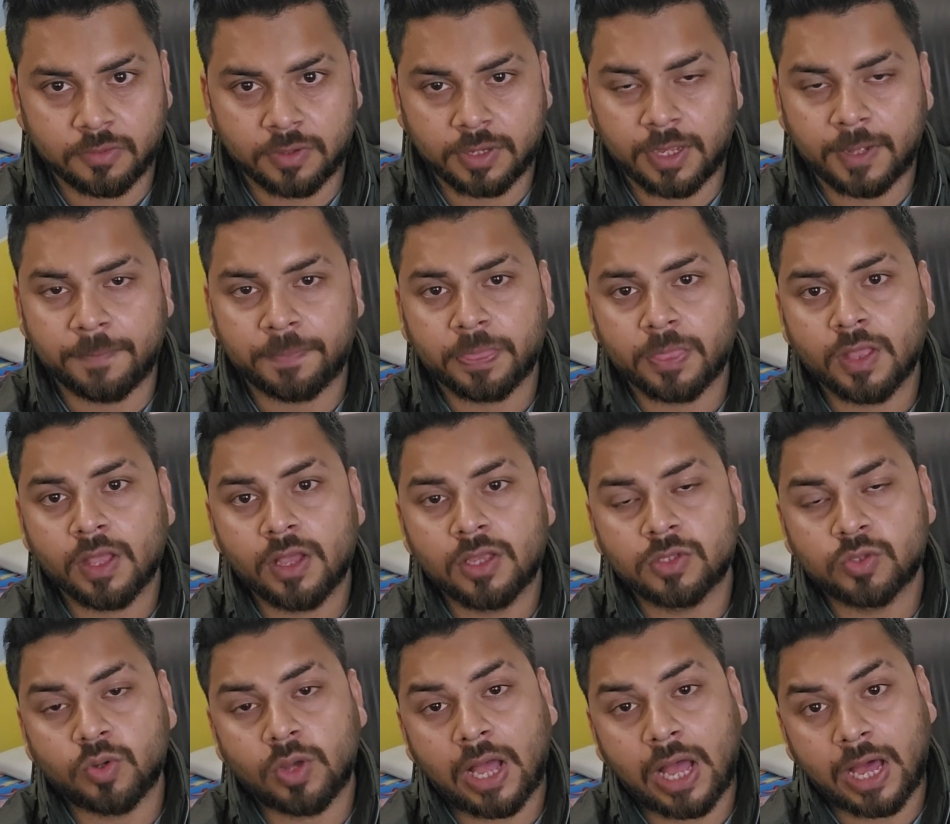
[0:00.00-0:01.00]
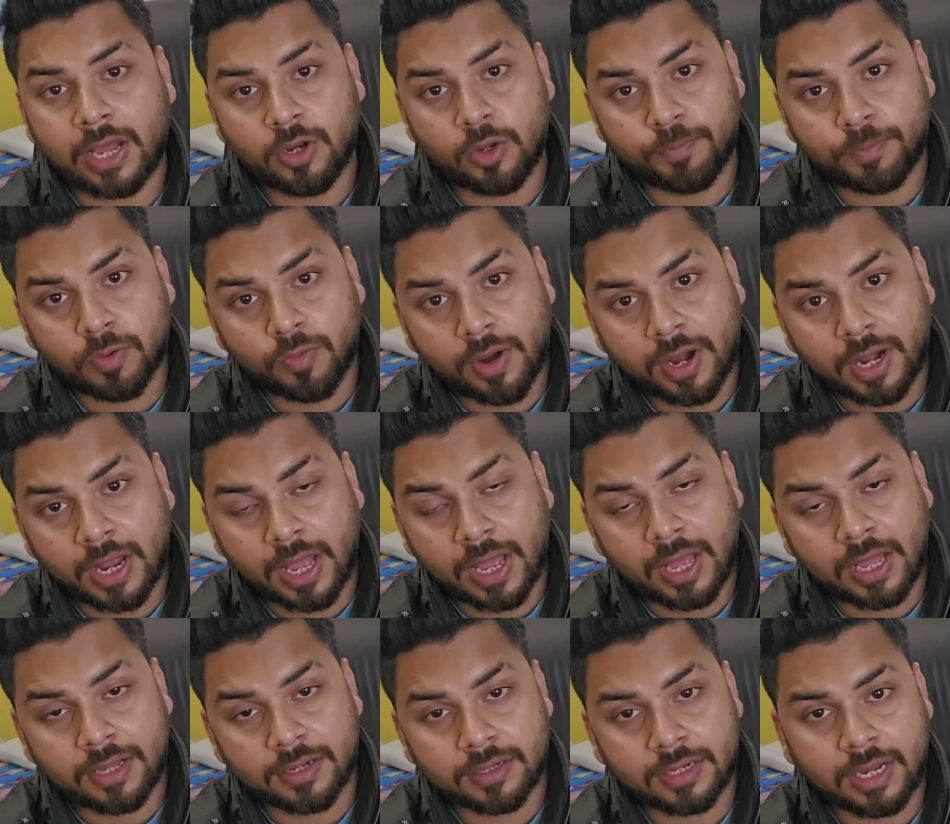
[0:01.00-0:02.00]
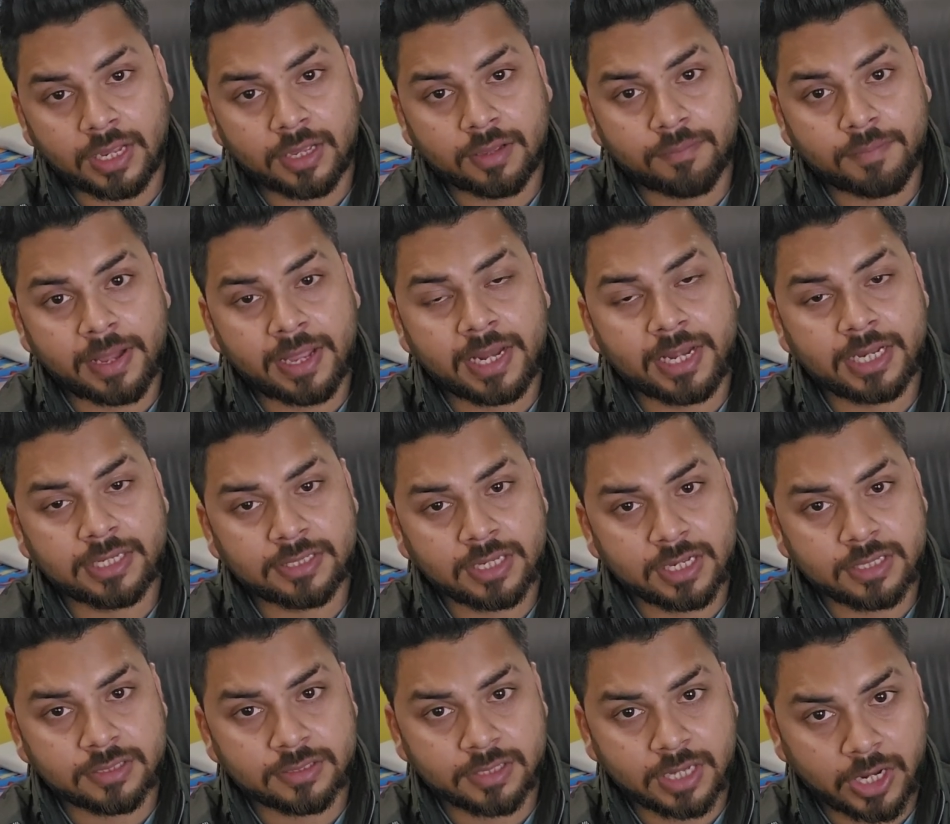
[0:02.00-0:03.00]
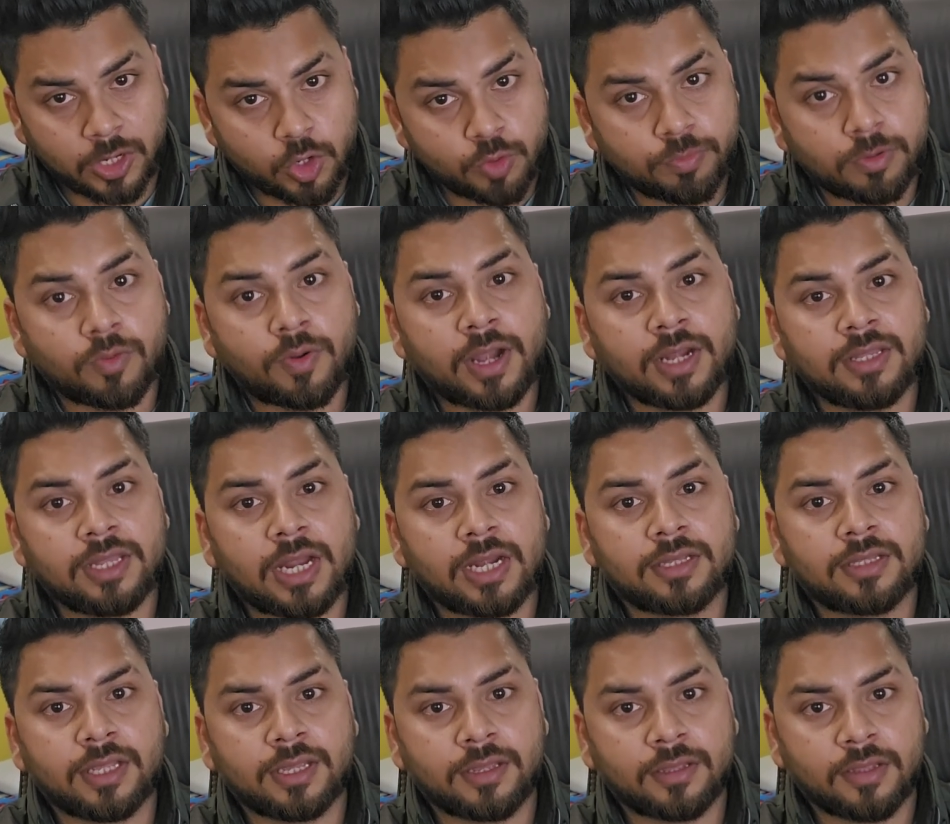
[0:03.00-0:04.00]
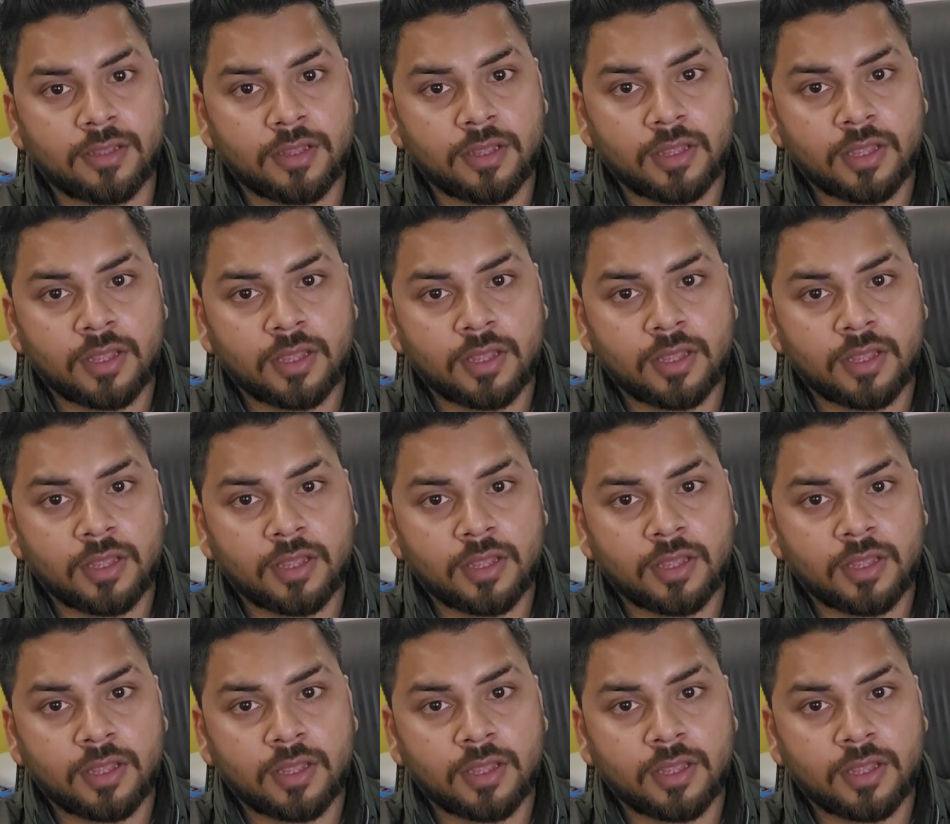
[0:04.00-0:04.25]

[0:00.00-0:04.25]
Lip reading: Okay, so are you provide like by any chance can you provide that thing